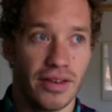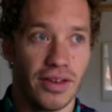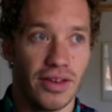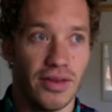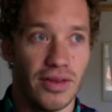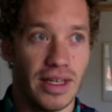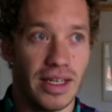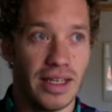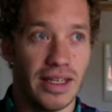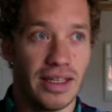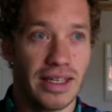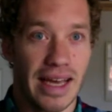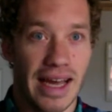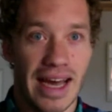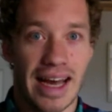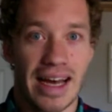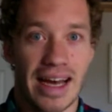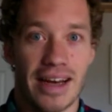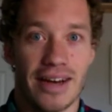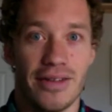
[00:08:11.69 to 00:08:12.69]
you need to
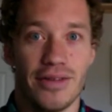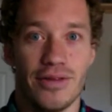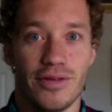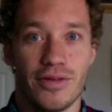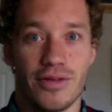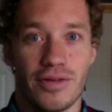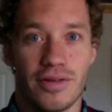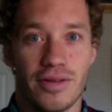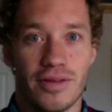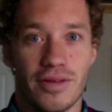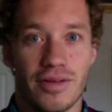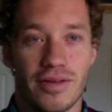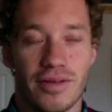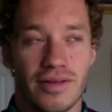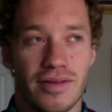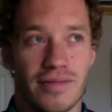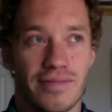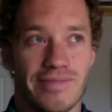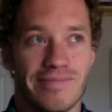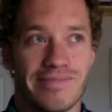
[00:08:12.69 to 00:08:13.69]
have
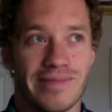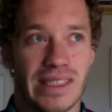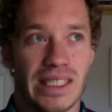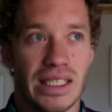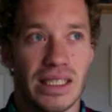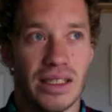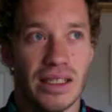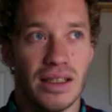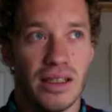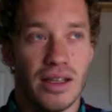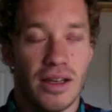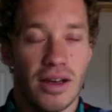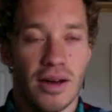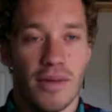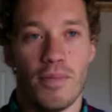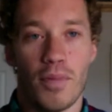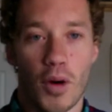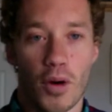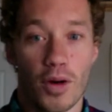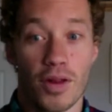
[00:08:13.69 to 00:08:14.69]

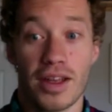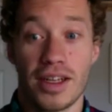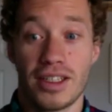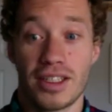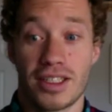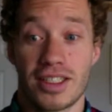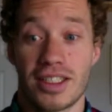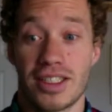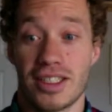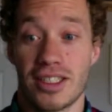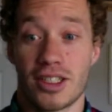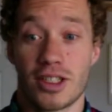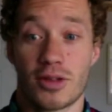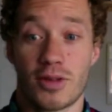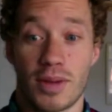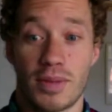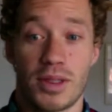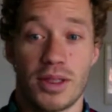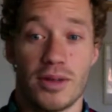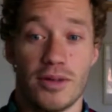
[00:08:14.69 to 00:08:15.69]
more than just a
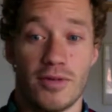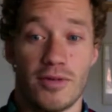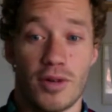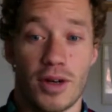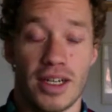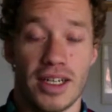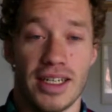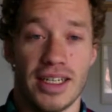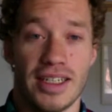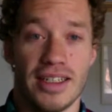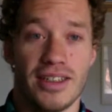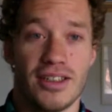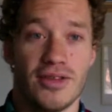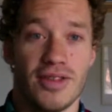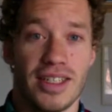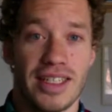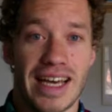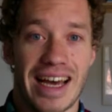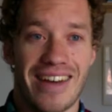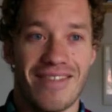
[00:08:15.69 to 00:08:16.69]
description of what it is. You
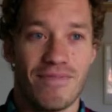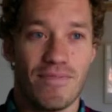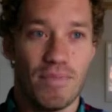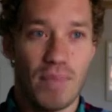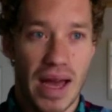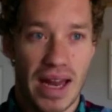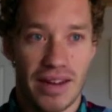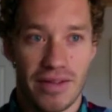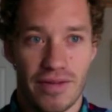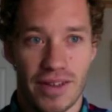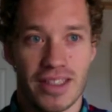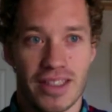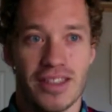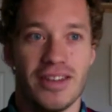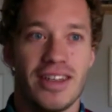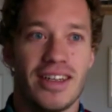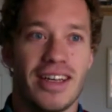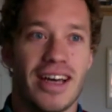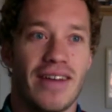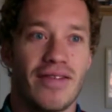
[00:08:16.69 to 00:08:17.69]
need to have benefits, you
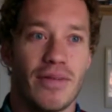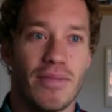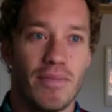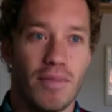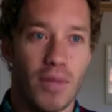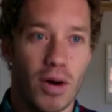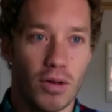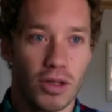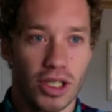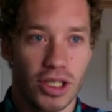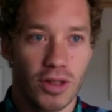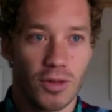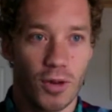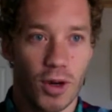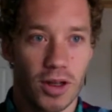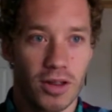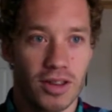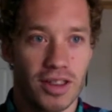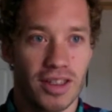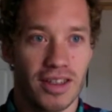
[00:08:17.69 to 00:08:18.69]
need to have emotion
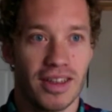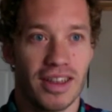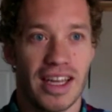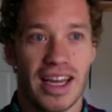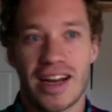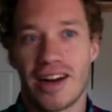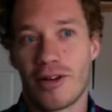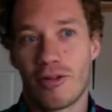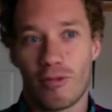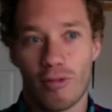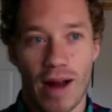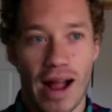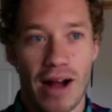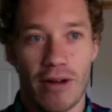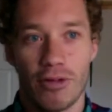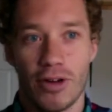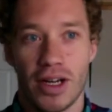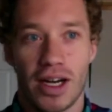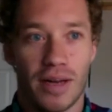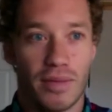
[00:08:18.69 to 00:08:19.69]
words in there,
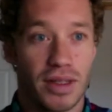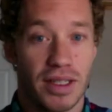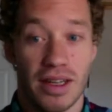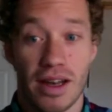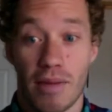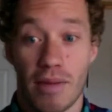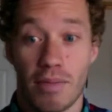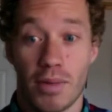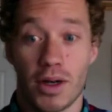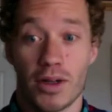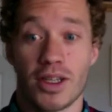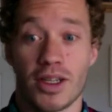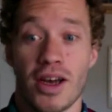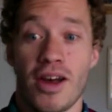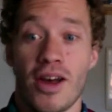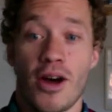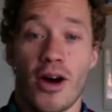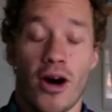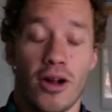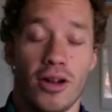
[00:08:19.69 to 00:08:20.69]
roundups, numbers.
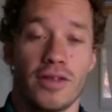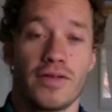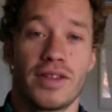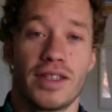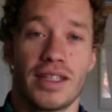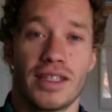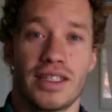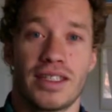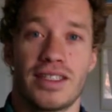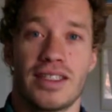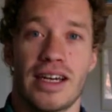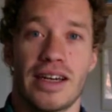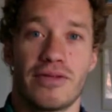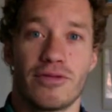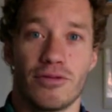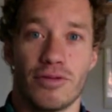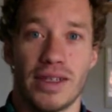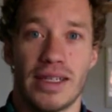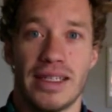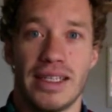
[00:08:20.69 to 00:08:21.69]
All of this stuff
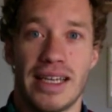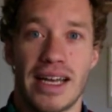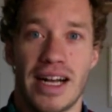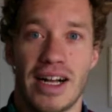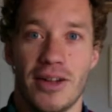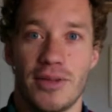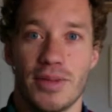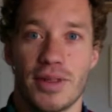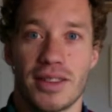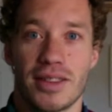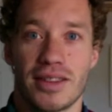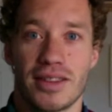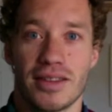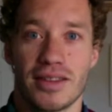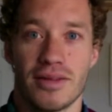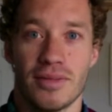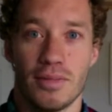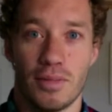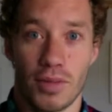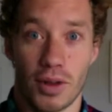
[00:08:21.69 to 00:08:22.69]
really helps
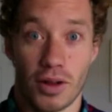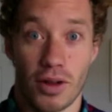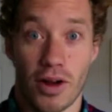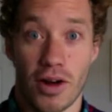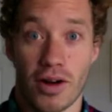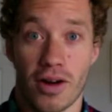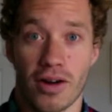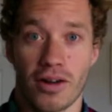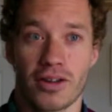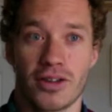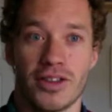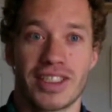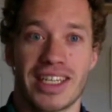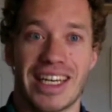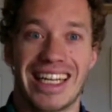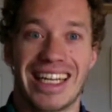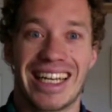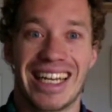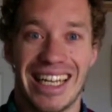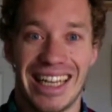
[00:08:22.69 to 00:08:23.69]
blog articles
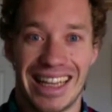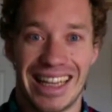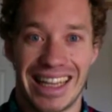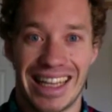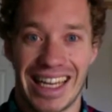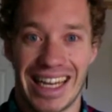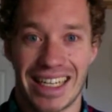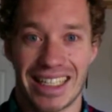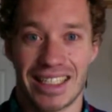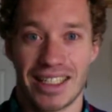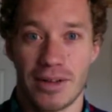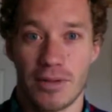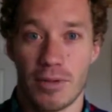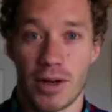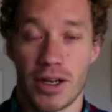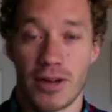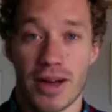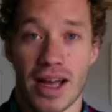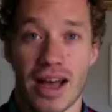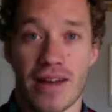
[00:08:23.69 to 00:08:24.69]
get clicked.
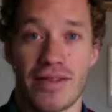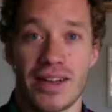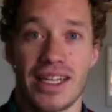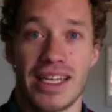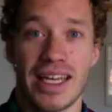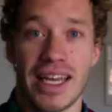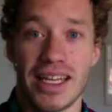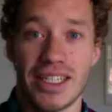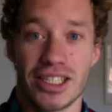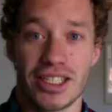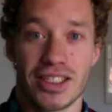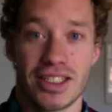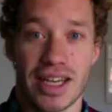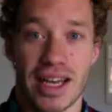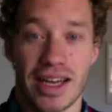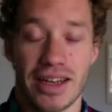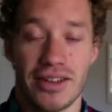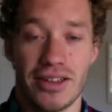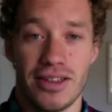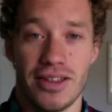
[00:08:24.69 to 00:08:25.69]
When you have an engaging
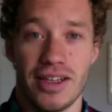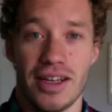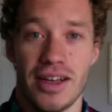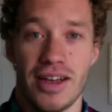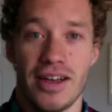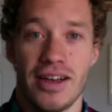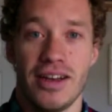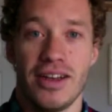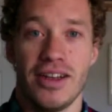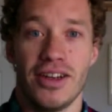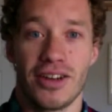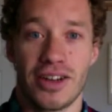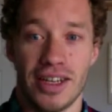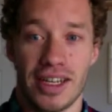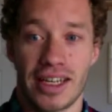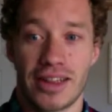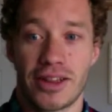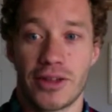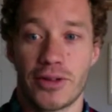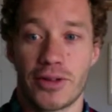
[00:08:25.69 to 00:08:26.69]
title, you're going to
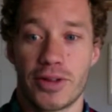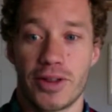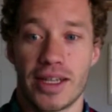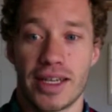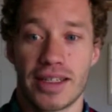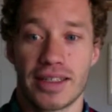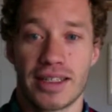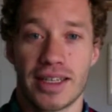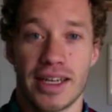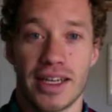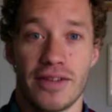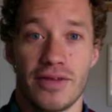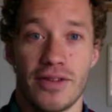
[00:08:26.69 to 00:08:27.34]
get those clicks. And if